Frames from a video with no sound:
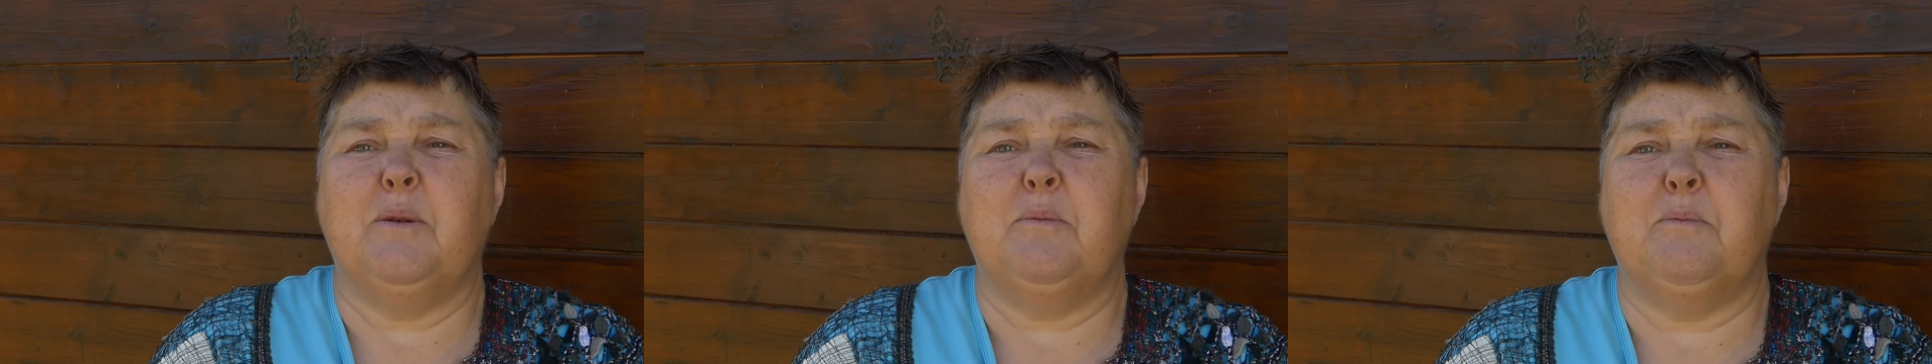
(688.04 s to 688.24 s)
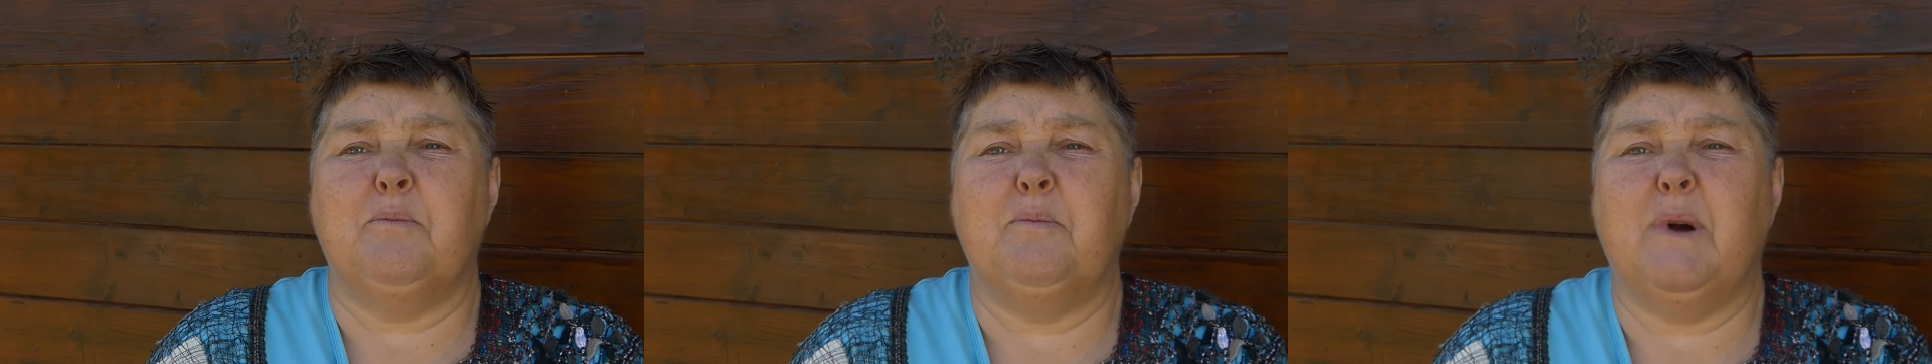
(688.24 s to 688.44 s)

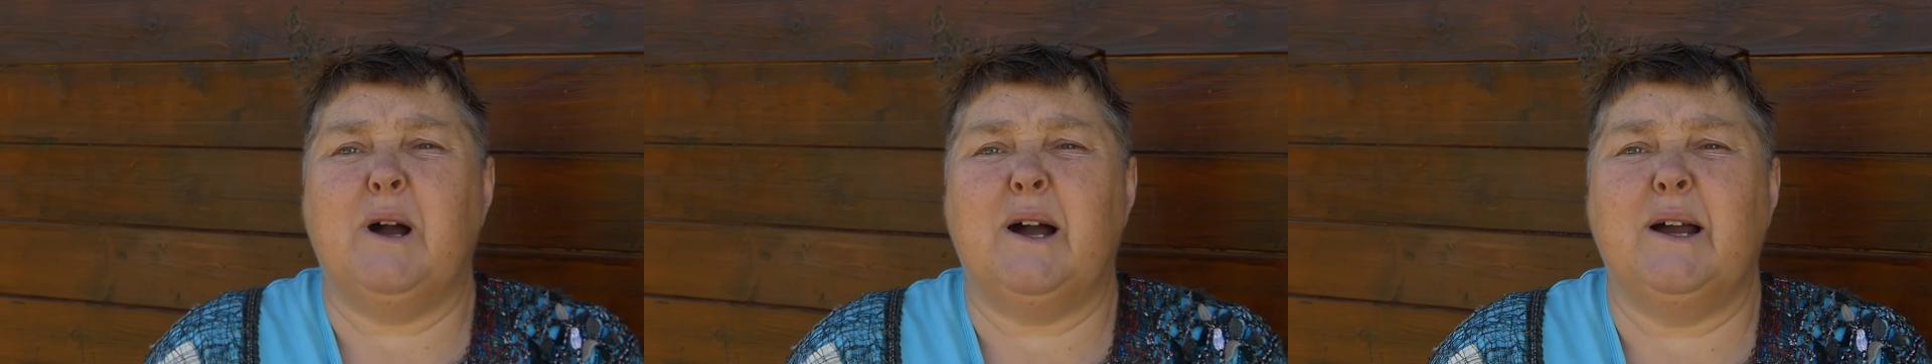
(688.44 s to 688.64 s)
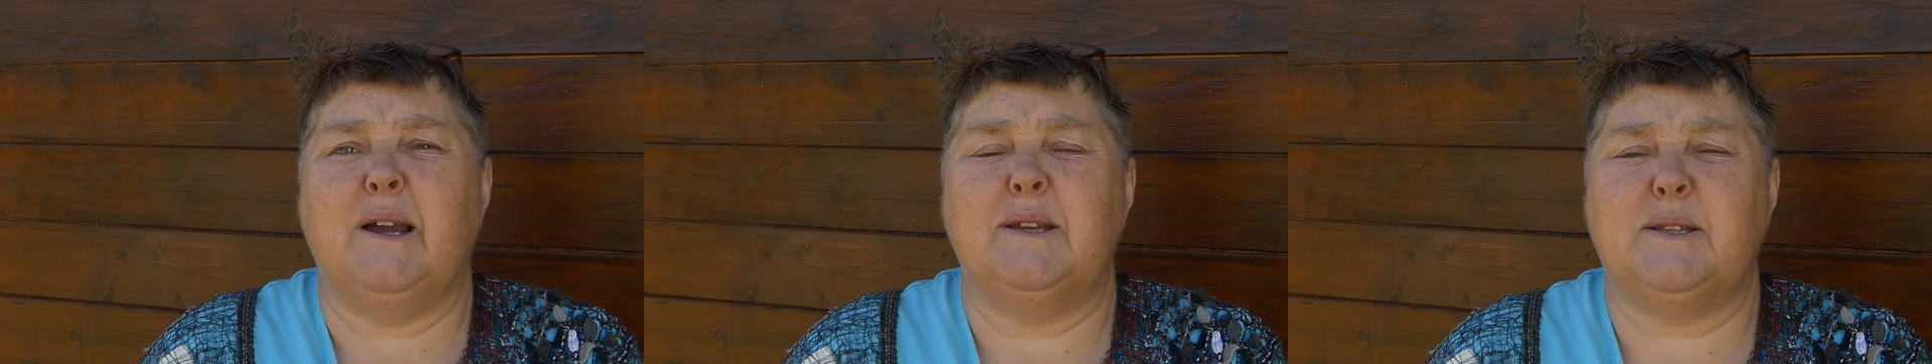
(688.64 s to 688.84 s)

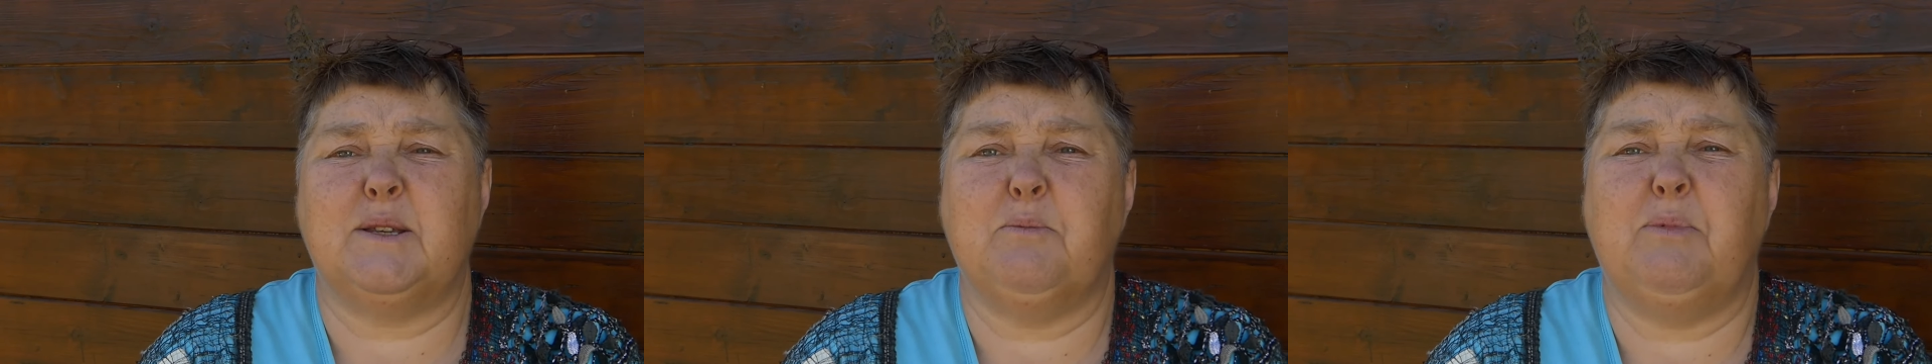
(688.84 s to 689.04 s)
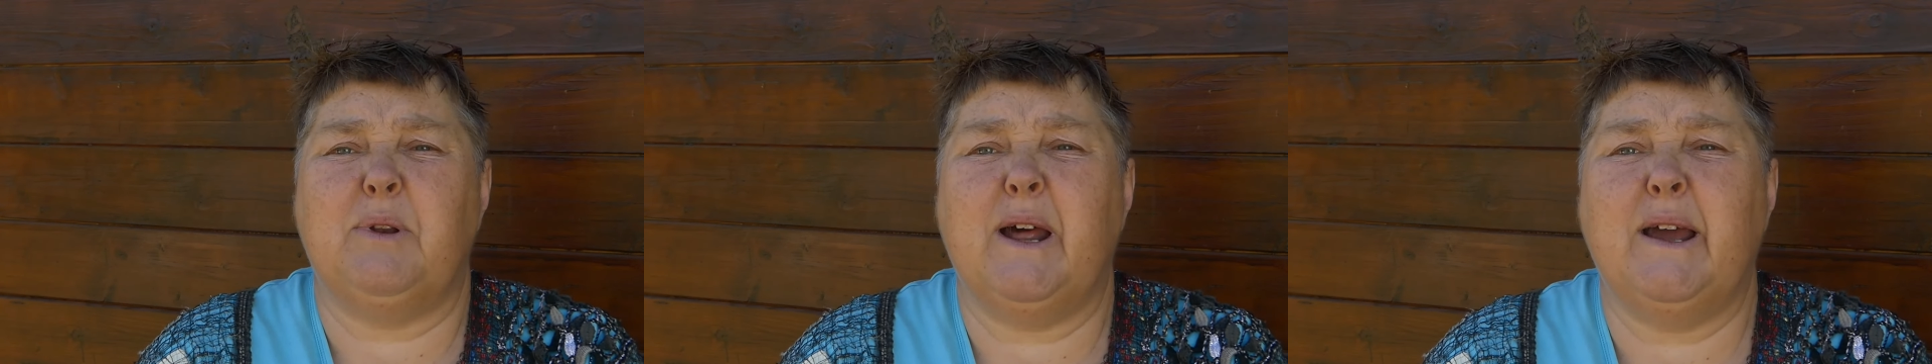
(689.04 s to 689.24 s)
my
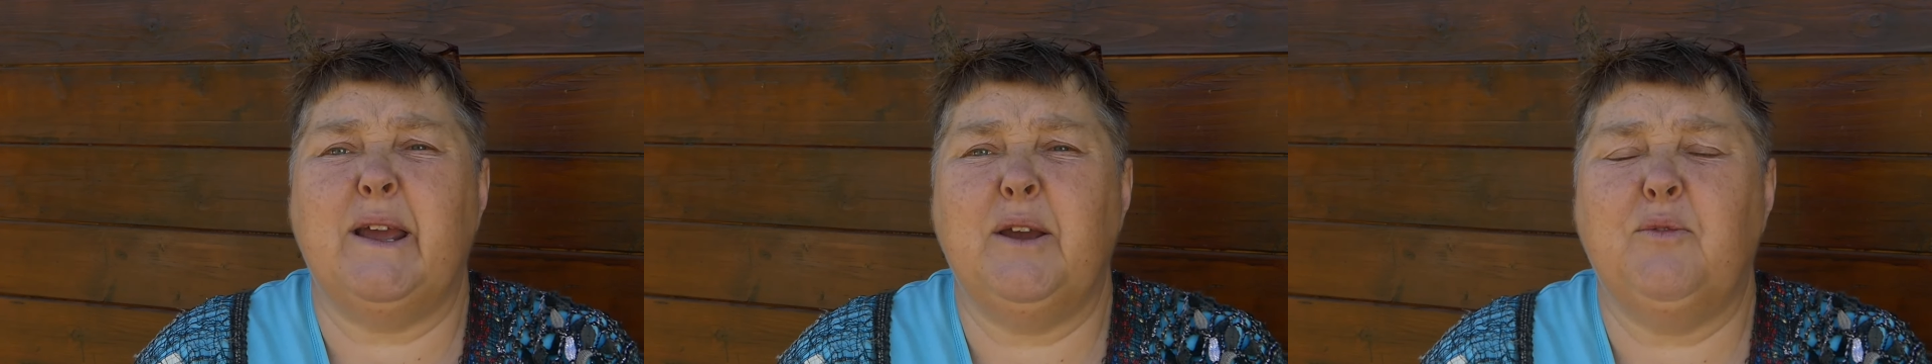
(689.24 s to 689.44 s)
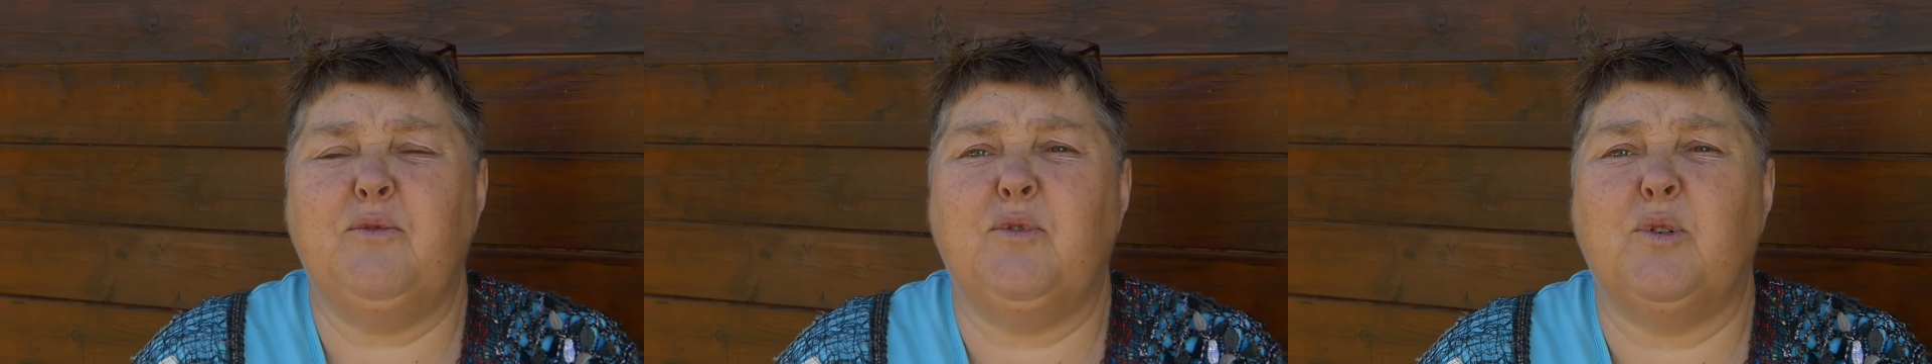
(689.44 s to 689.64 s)

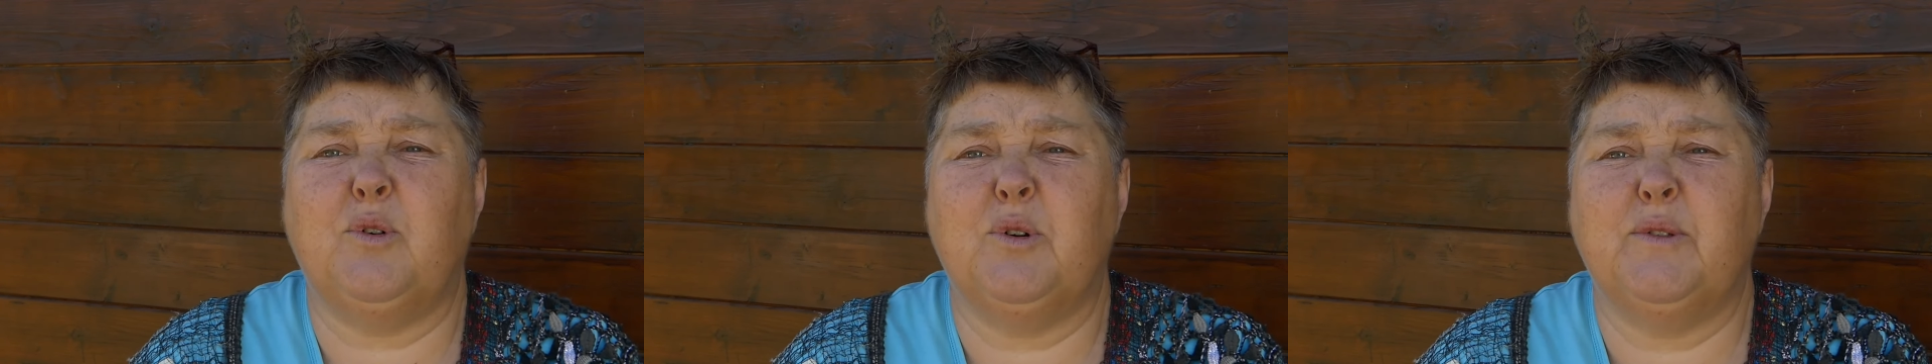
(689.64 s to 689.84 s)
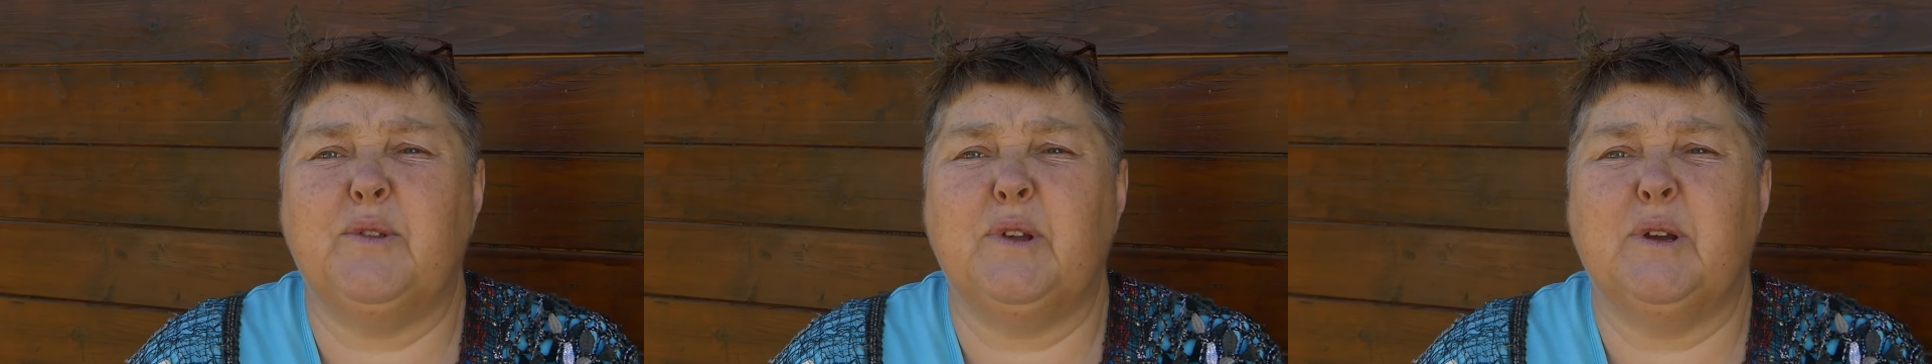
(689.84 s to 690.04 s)
supplier
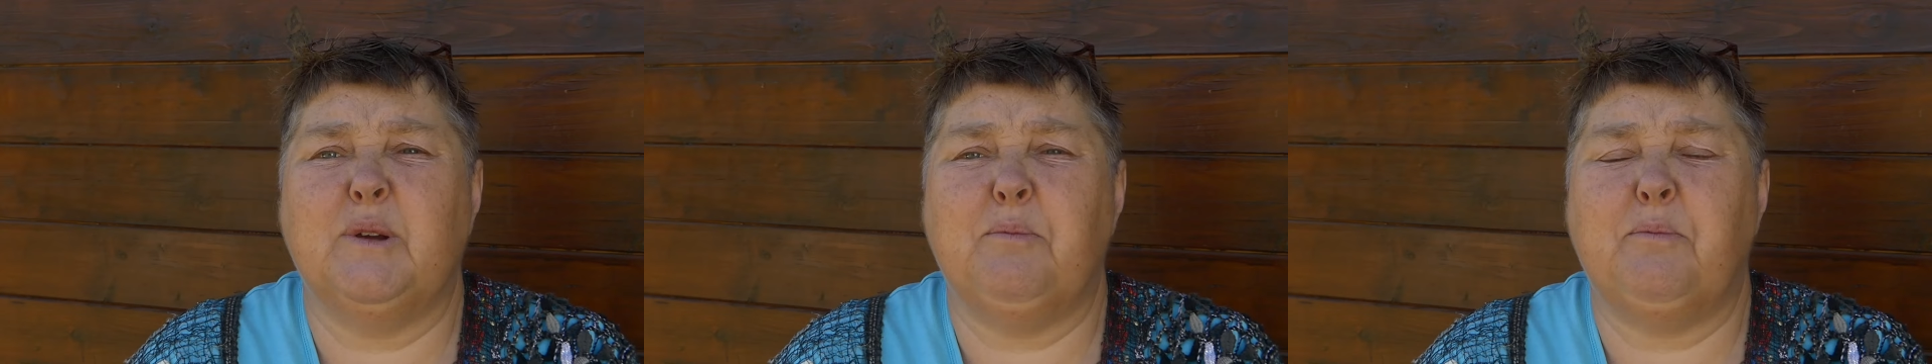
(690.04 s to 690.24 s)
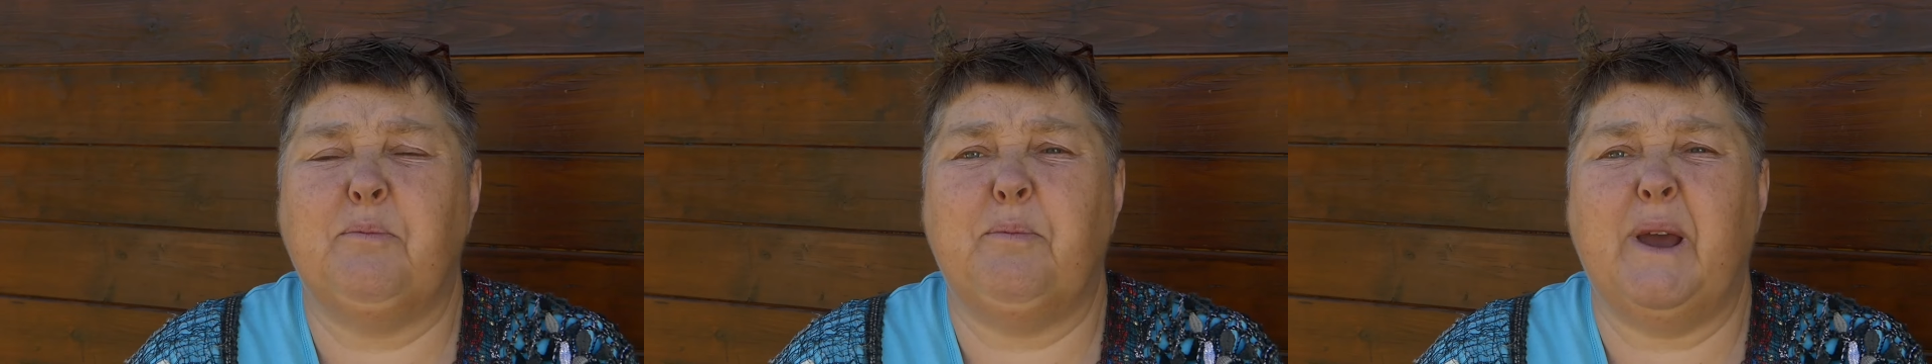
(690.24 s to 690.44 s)
for the